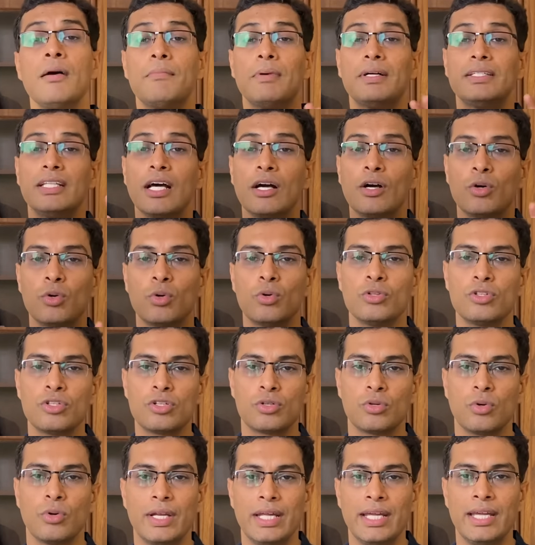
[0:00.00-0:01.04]
but the growth
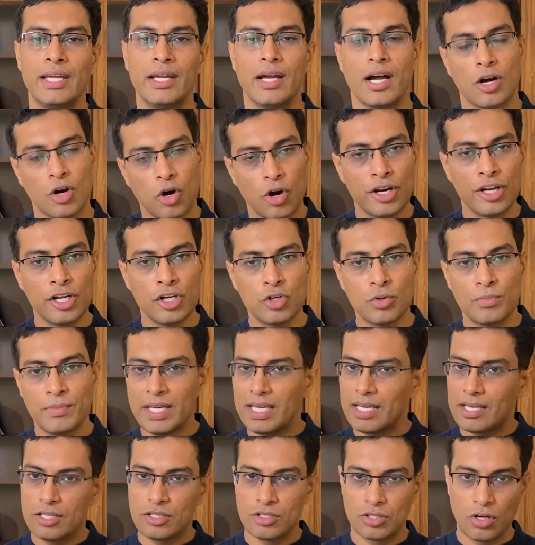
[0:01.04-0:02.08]
story, according to
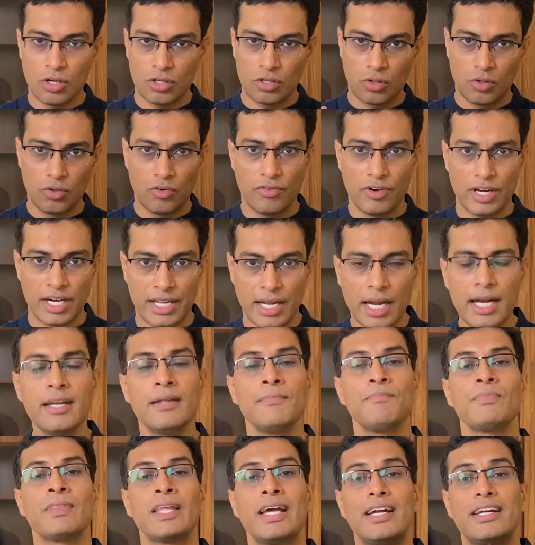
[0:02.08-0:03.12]
me, is not over
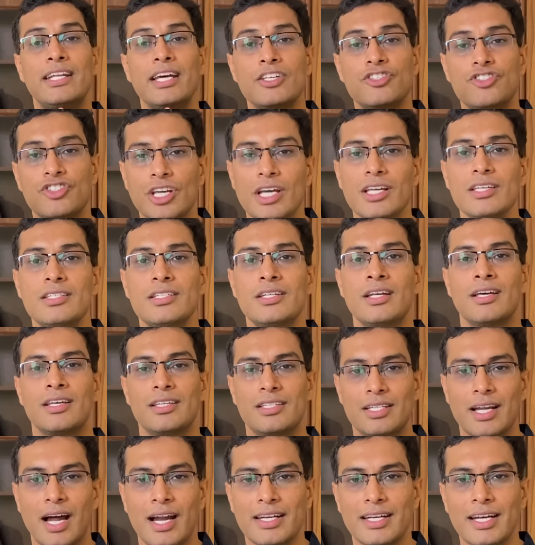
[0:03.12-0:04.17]
yet. It has just
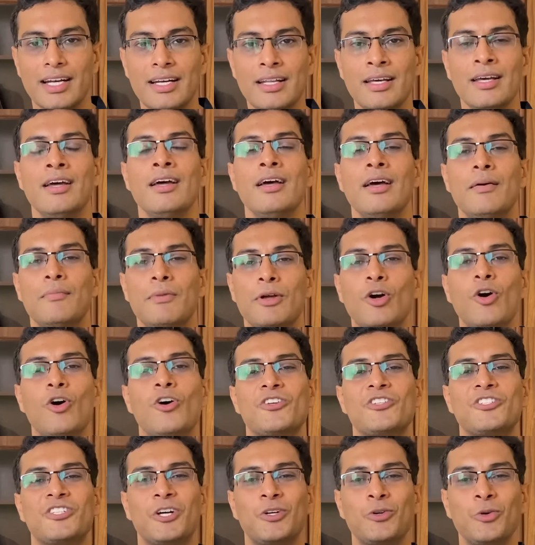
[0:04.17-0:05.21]
started
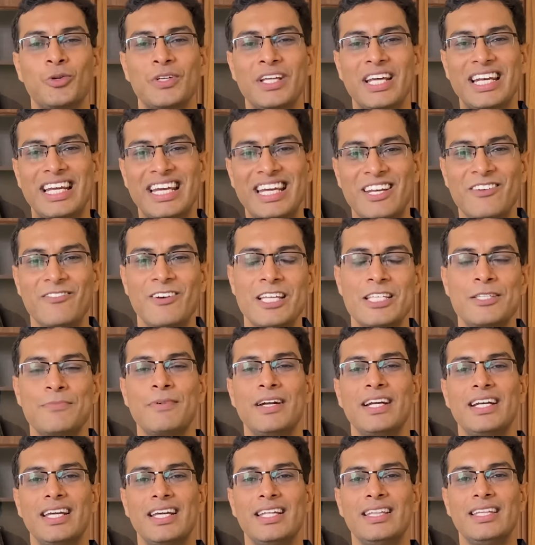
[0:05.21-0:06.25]
because the total
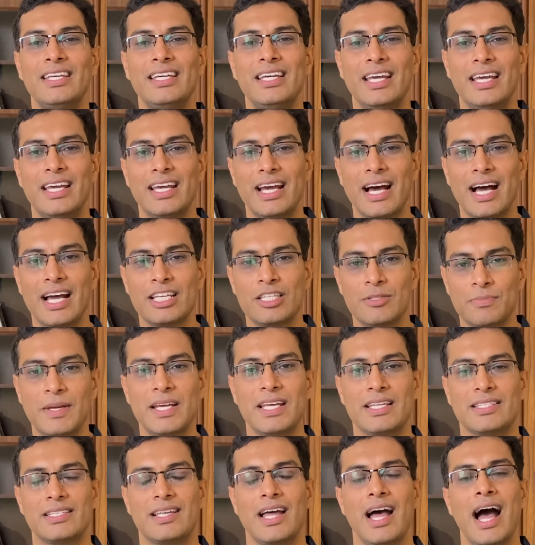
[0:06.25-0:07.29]
investment in the AI
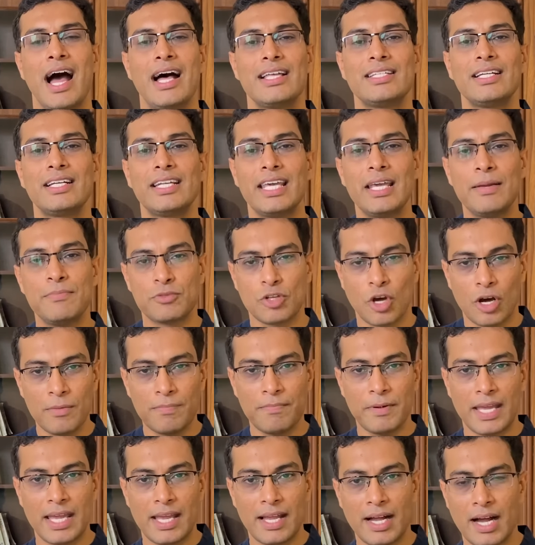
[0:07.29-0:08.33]
space, as it keeps on
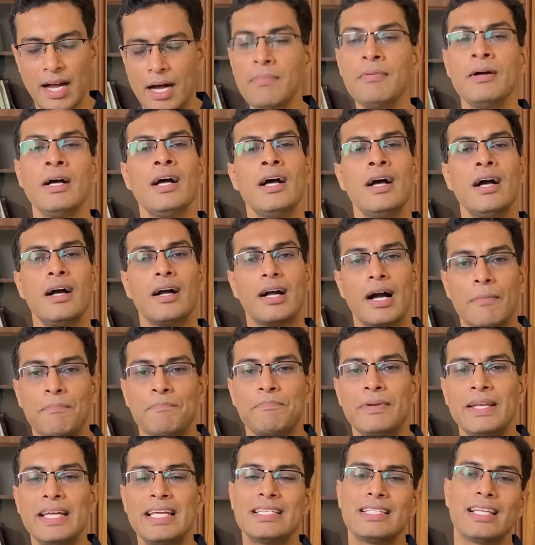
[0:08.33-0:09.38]
picking up,
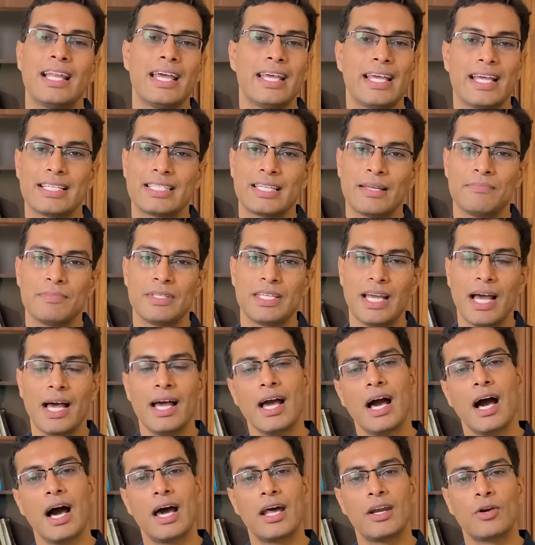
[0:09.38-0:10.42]
companies like
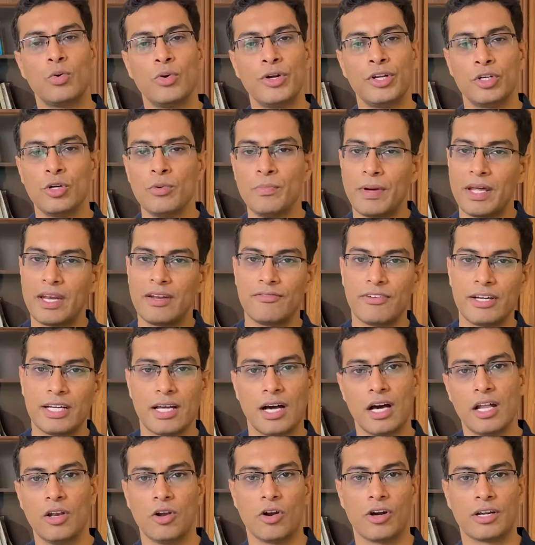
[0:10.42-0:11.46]
SMCI are going to benefit
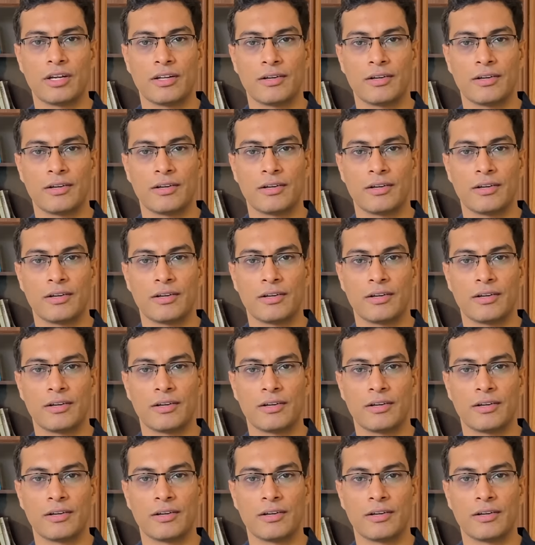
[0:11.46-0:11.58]
a lot.